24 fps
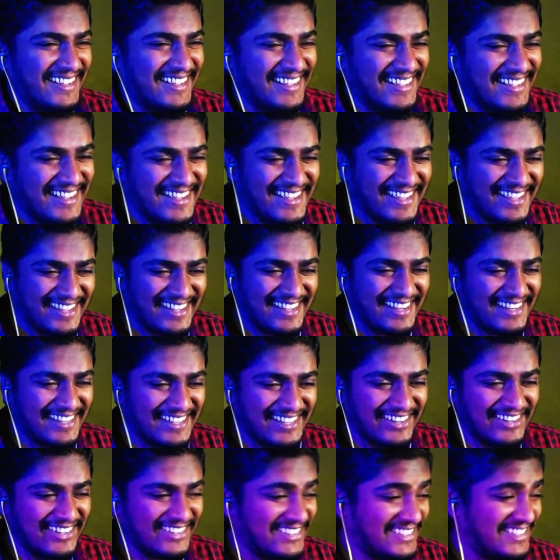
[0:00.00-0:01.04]
it, it
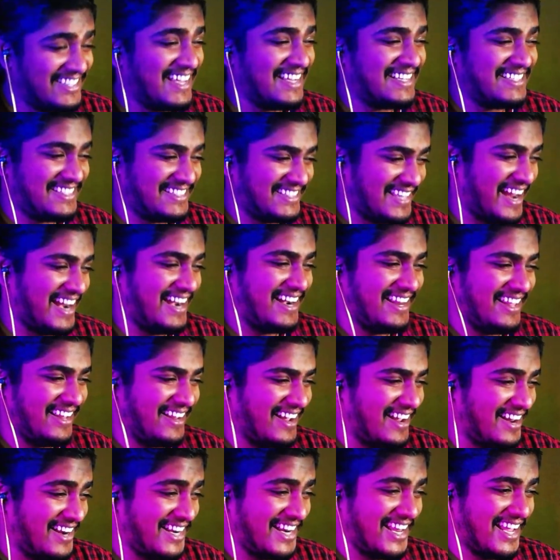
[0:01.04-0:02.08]
looks exciting.
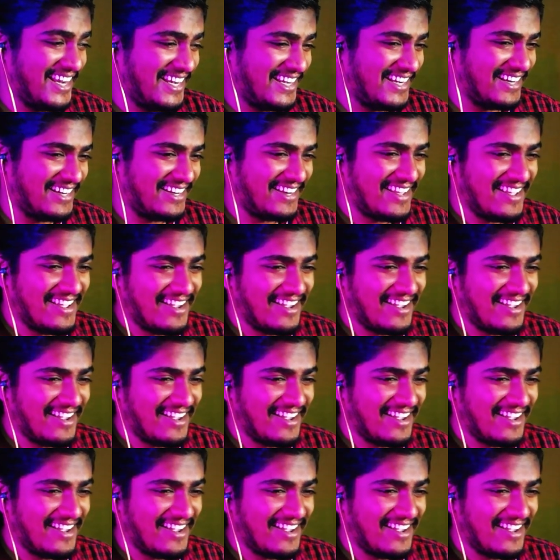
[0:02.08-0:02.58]
I like it.